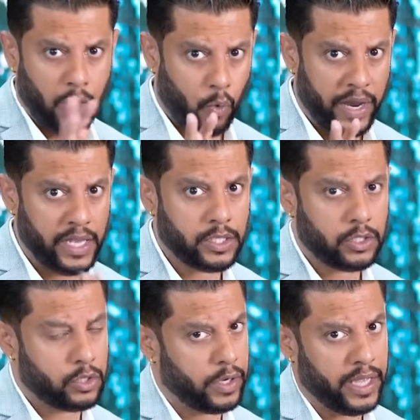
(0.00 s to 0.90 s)
other
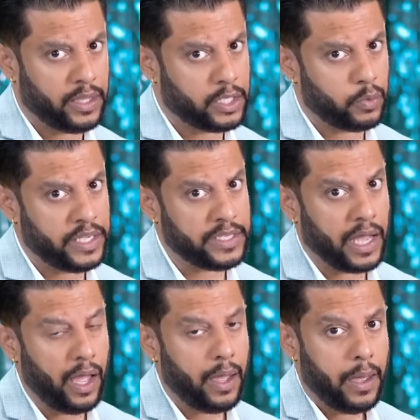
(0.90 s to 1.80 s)
ways to get this
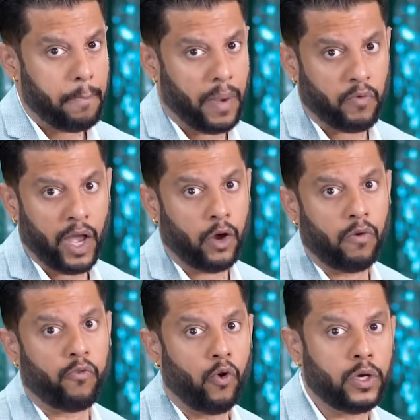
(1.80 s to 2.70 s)
visa, but we're going
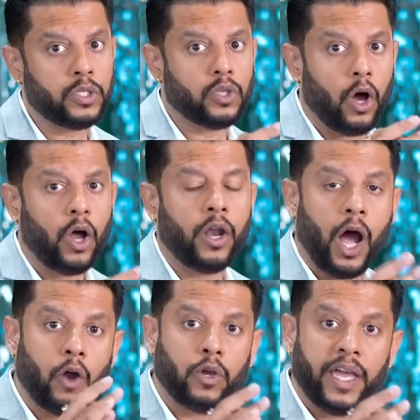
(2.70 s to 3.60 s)
to focus on
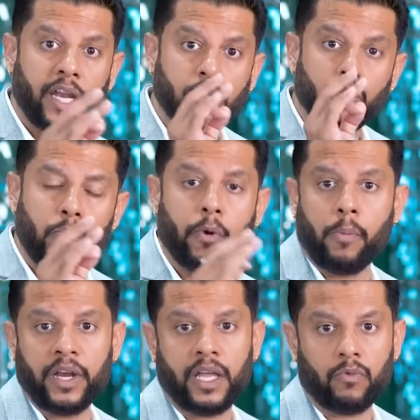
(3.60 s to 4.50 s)
how to get it through
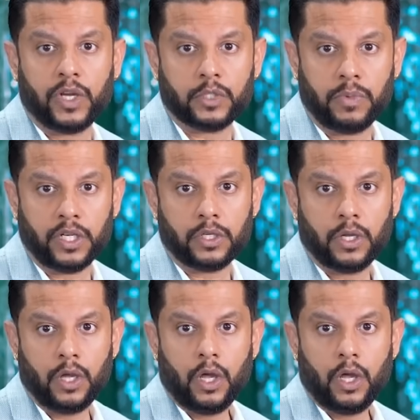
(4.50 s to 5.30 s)
property investment.